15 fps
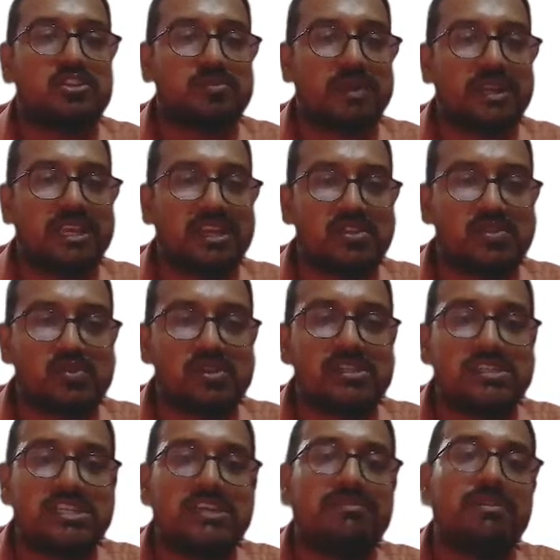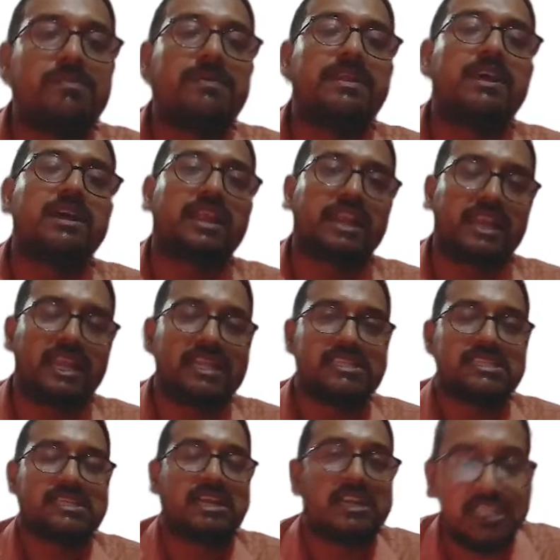So my dear student, D will be the correct
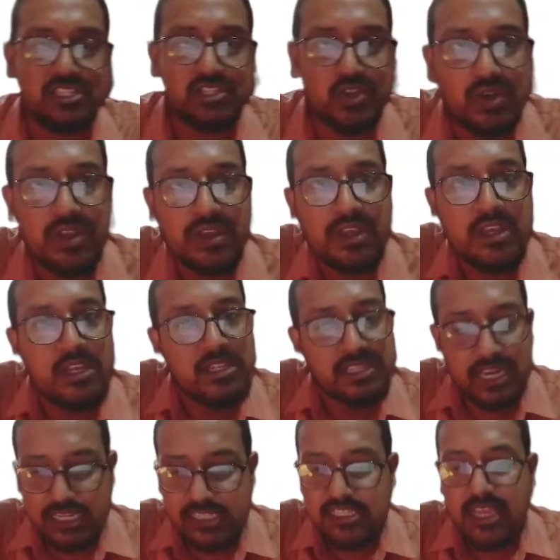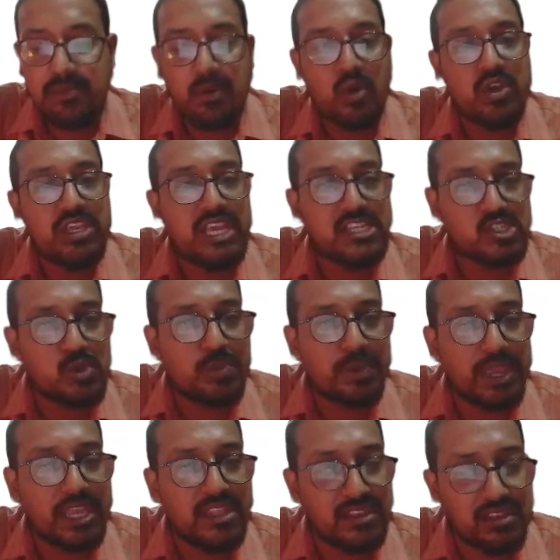answer. Understood? That is the amount he has to
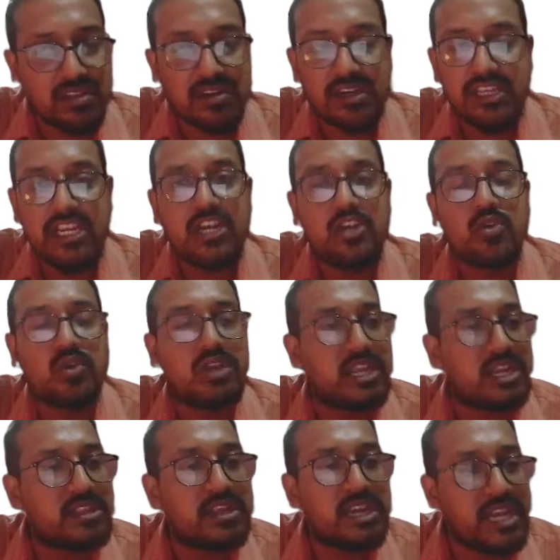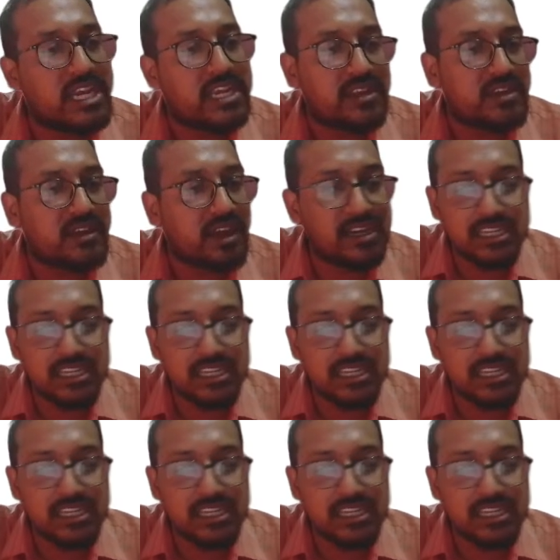pay in the third year to clear the debt.